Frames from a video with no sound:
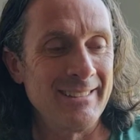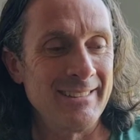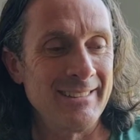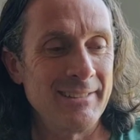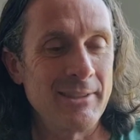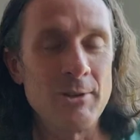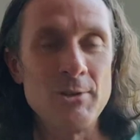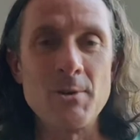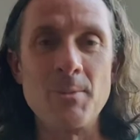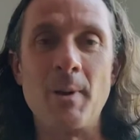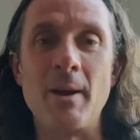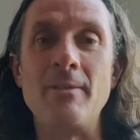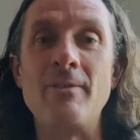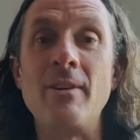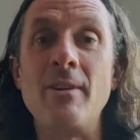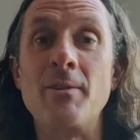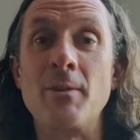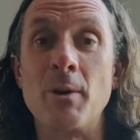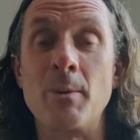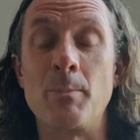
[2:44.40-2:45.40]
those are my
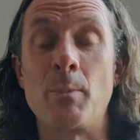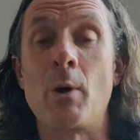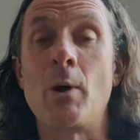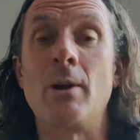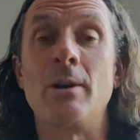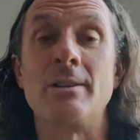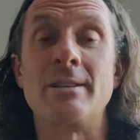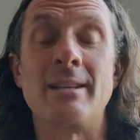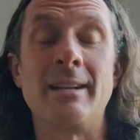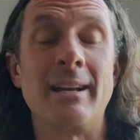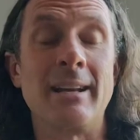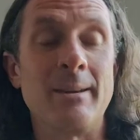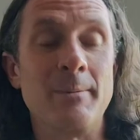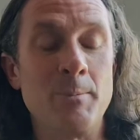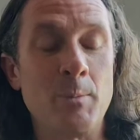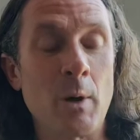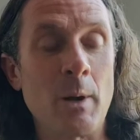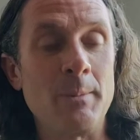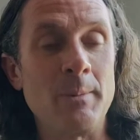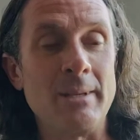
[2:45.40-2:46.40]
favorite parts, and I
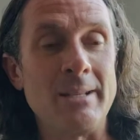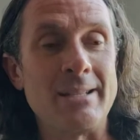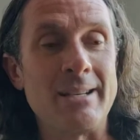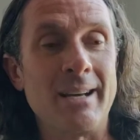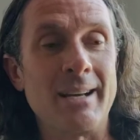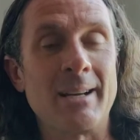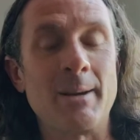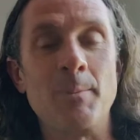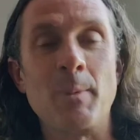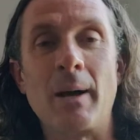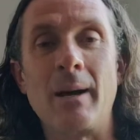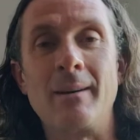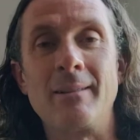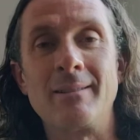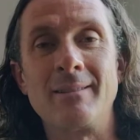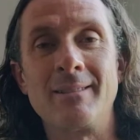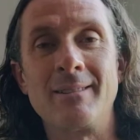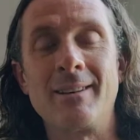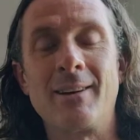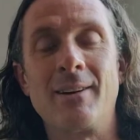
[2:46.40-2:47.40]
can probably talk
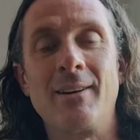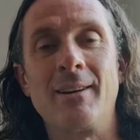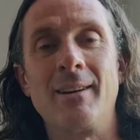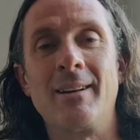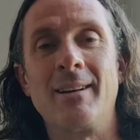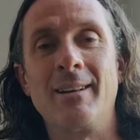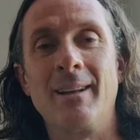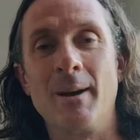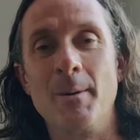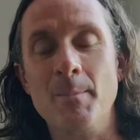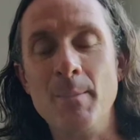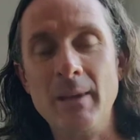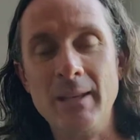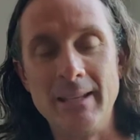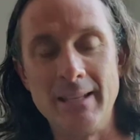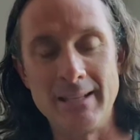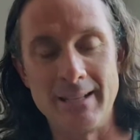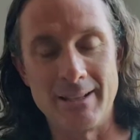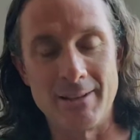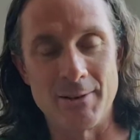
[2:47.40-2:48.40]
about a
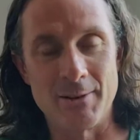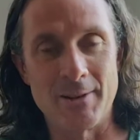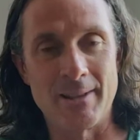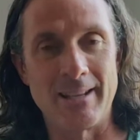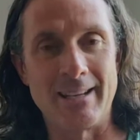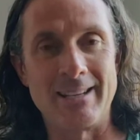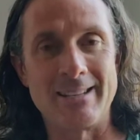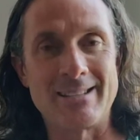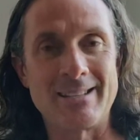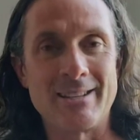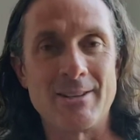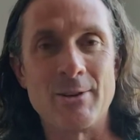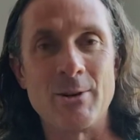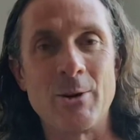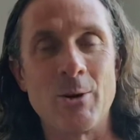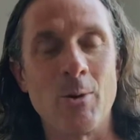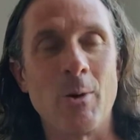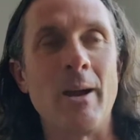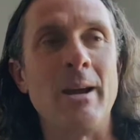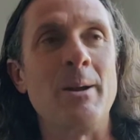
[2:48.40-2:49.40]
million other things that are
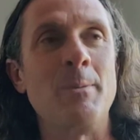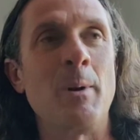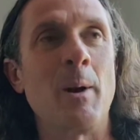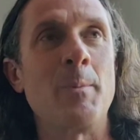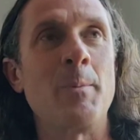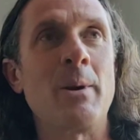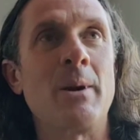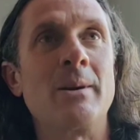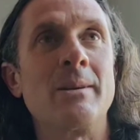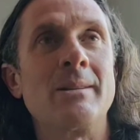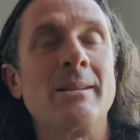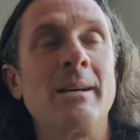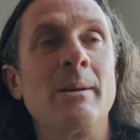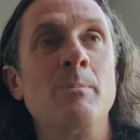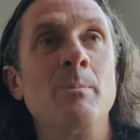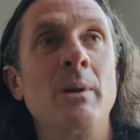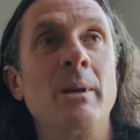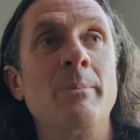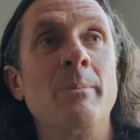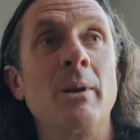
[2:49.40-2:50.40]
great about Paradigm B,